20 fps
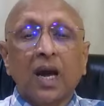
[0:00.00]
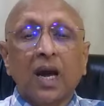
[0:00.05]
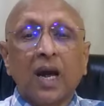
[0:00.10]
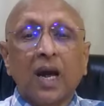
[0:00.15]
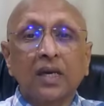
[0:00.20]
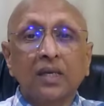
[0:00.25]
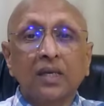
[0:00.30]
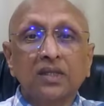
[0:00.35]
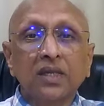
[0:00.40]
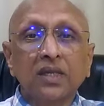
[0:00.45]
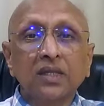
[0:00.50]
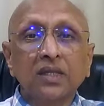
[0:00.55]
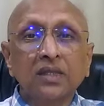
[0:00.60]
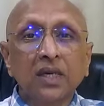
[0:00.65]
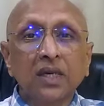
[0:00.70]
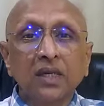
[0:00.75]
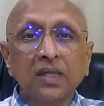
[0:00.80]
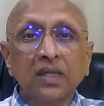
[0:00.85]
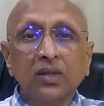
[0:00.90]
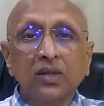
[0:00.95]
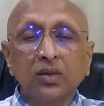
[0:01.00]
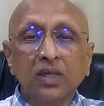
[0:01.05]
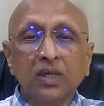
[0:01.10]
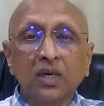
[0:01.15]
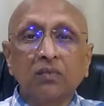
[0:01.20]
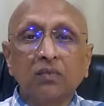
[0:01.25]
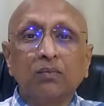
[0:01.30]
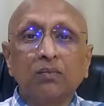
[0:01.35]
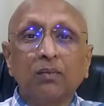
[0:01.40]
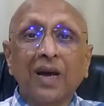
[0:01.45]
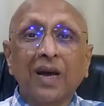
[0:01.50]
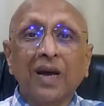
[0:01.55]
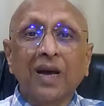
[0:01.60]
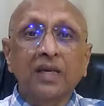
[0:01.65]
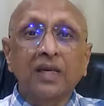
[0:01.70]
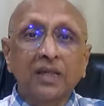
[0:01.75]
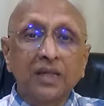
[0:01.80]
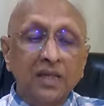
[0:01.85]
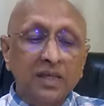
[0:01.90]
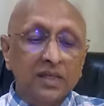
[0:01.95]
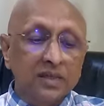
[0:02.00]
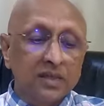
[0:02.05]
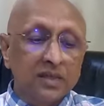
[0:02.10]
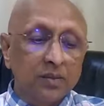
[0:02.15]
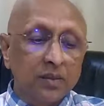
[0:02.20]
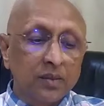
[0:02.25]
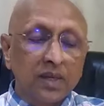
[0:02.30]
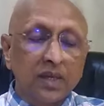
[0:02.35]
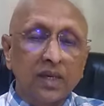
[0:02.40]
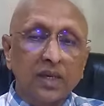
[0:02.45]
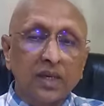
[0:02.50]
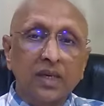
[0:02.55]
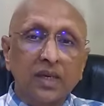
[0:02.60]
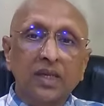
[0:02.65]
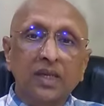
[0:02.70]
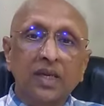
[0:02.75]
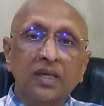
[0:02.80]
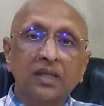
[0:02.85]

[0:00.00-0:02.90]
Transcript: and generally those are bilaterally symmetrical.